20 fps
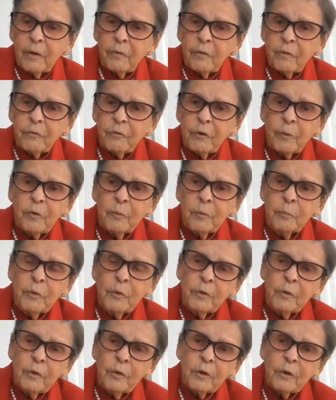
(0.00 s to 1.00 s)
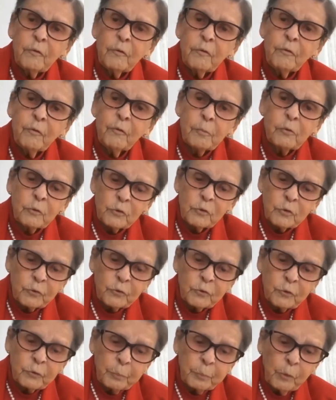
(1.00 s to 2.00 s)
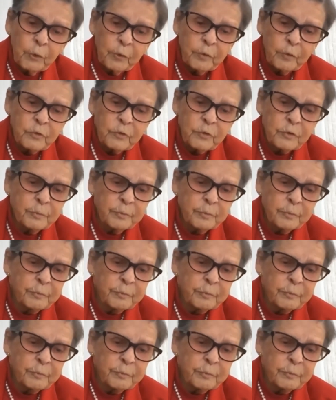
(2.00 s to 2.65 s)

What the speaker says: from the community and from social supports.